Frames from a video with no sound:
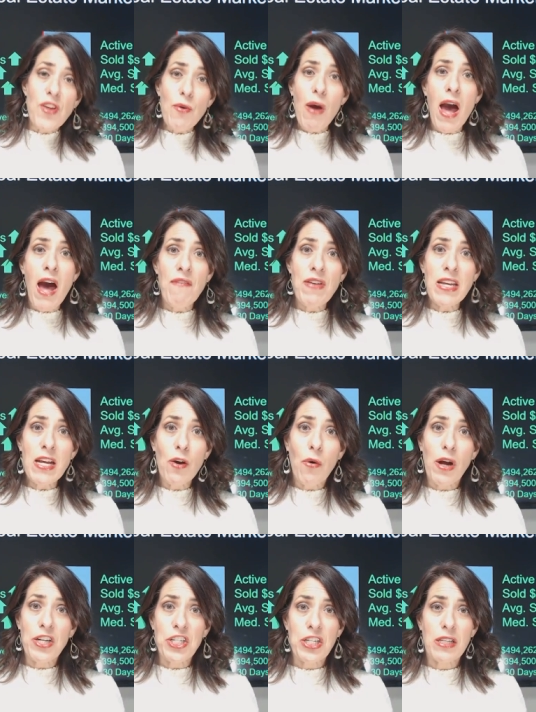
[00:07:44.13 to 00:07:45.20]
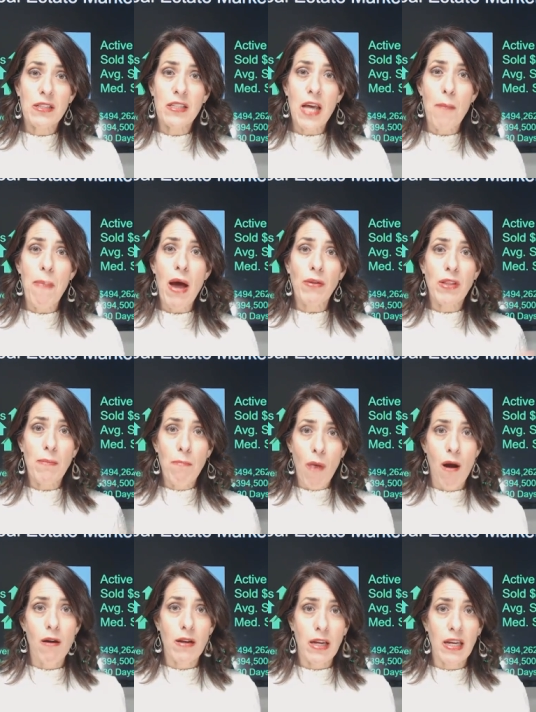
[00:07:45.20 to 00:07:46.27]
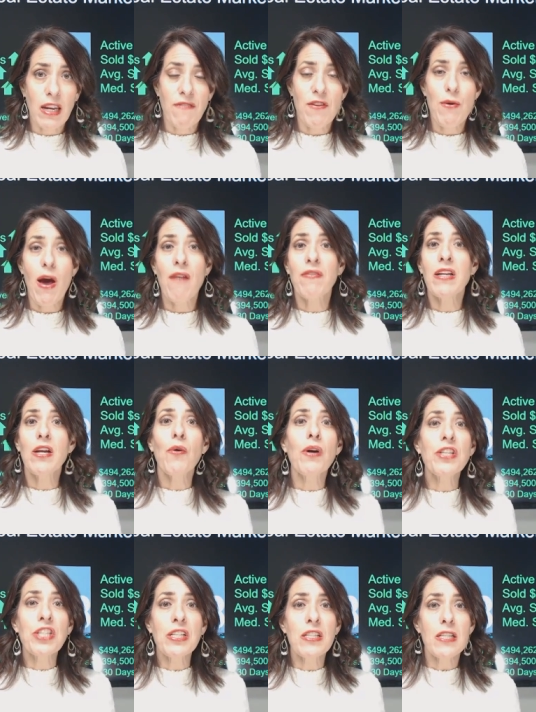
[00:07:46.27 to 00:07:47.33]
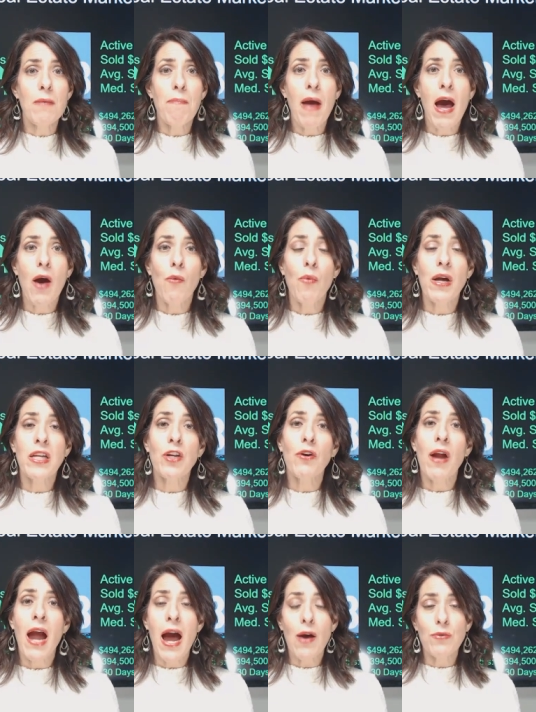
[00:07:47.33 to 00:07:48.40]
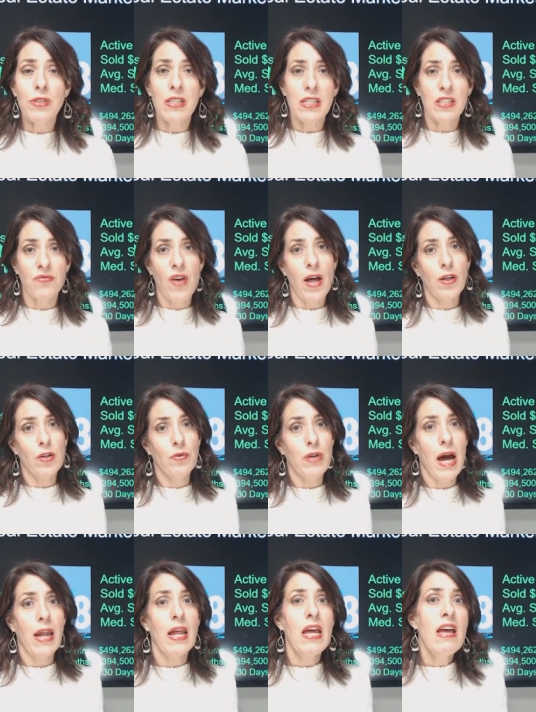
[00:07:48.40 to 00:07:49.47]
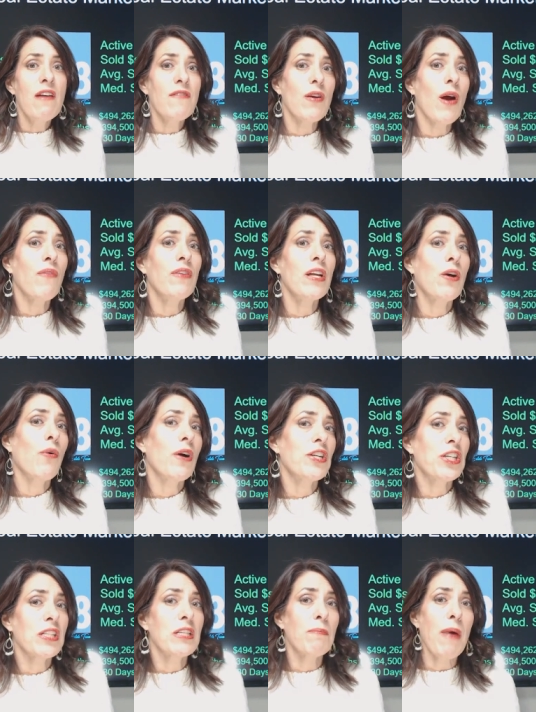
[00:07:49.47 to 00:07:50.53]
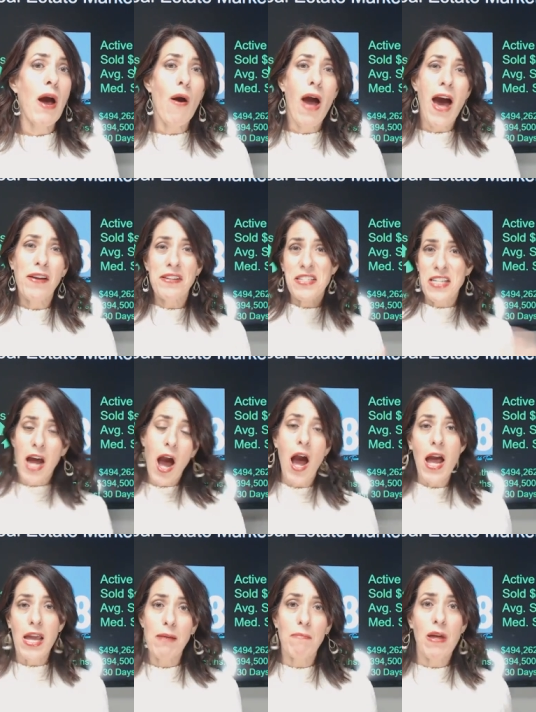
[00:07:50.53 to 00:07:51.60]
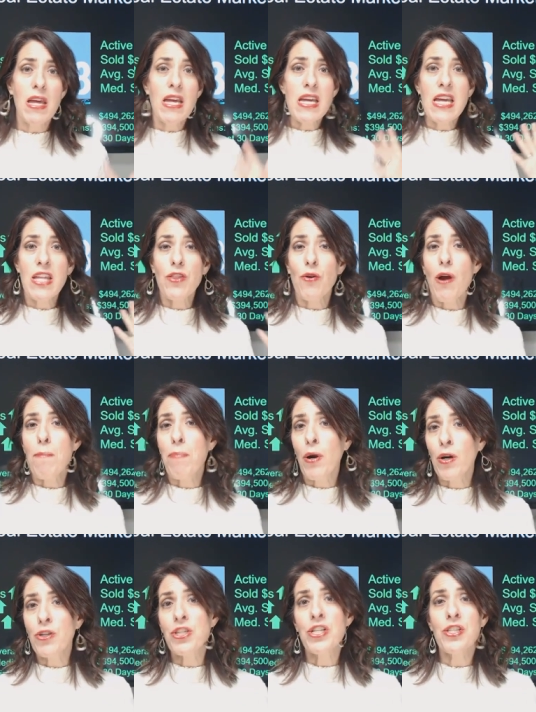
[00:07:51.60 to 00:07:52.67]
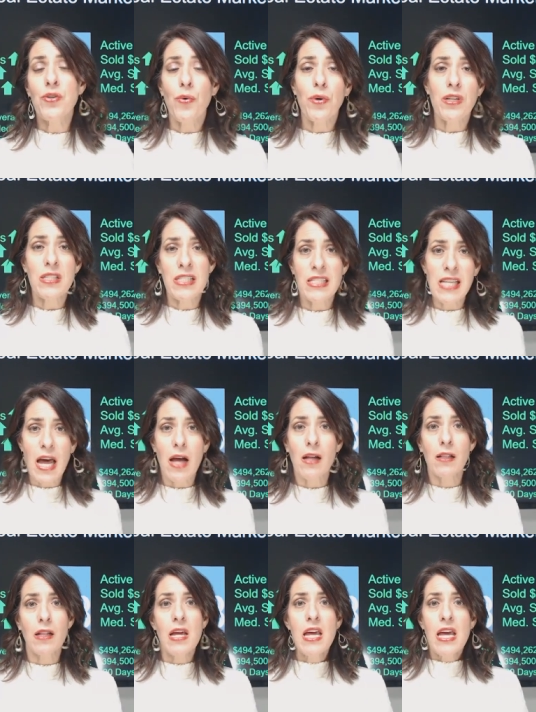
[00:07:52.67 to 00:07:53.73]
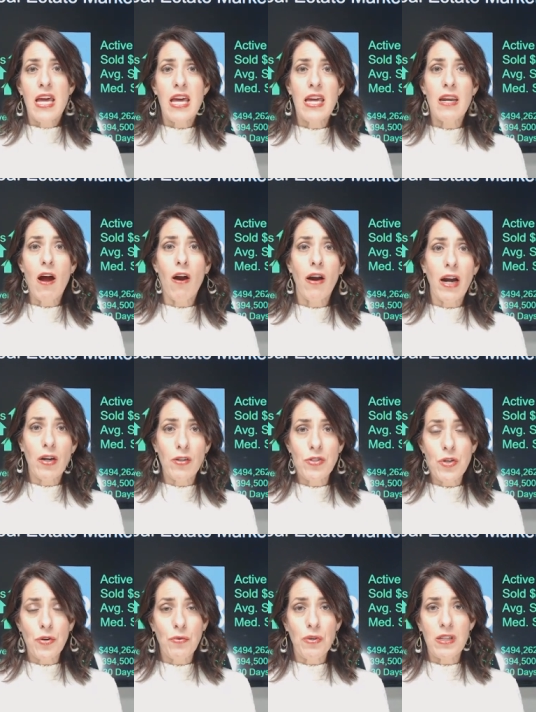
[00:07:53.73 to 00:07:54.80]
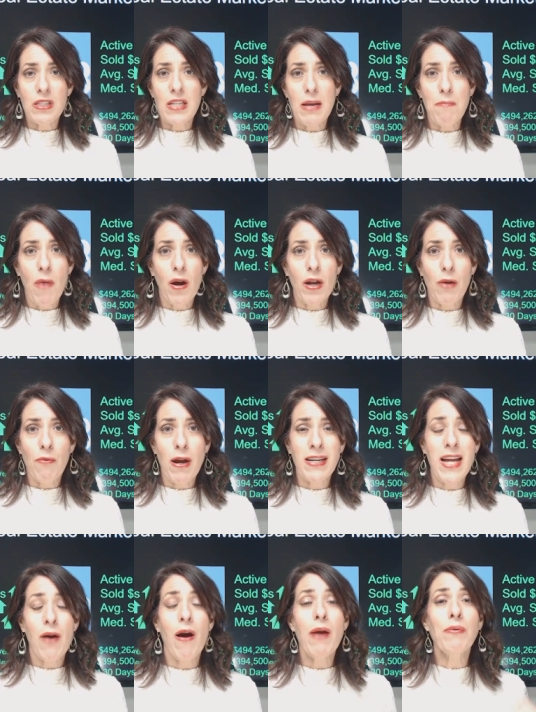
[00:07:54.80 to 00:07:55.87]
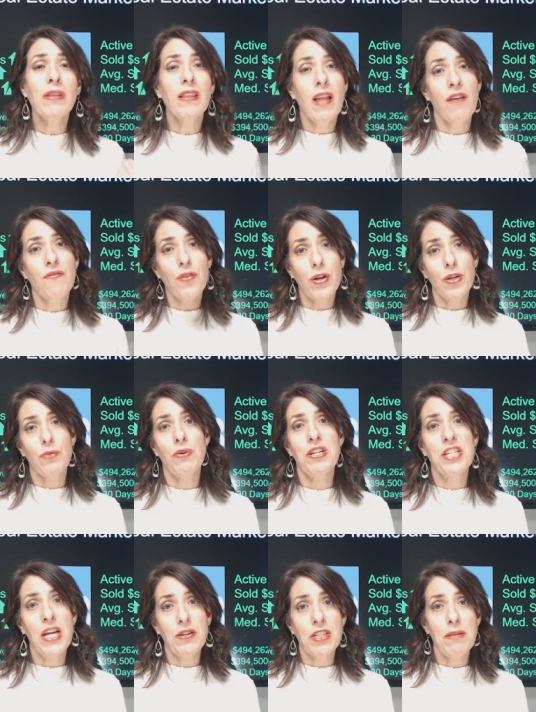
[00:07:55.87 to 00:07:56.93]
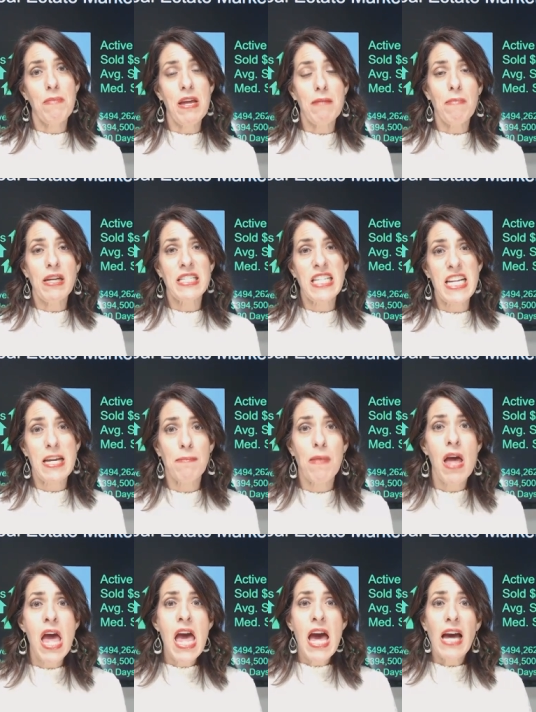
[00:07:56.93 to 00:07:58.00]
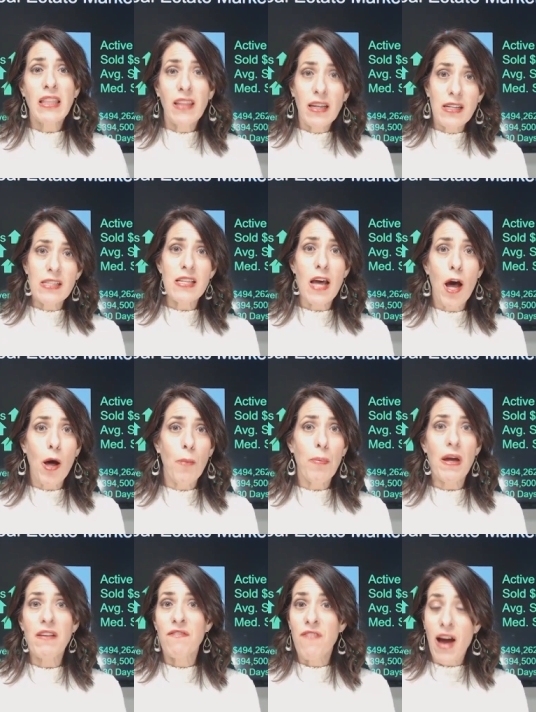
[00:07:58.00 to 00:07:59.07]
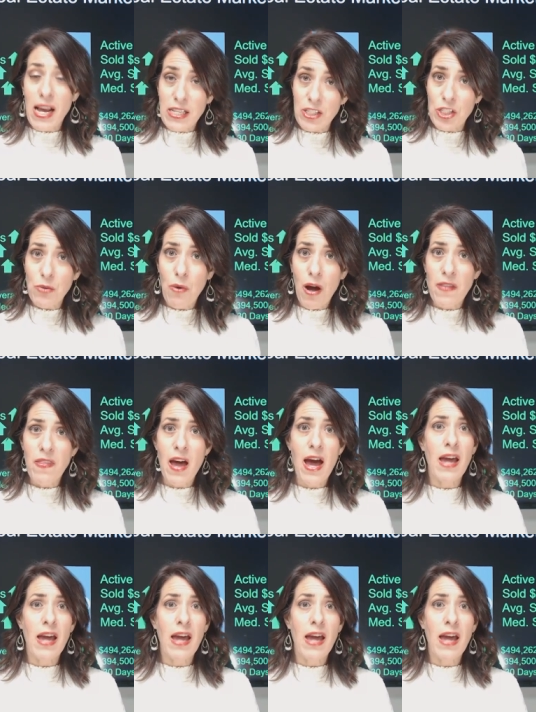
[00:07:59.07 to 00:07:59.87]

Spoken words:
If you have any questions about the market, if you have any questions about what your house is valued at, if you have any questions about how to time either a purchase or a sell in our Arizona real estate market right now, I would love for you to reach out to me and my team and let us help advise you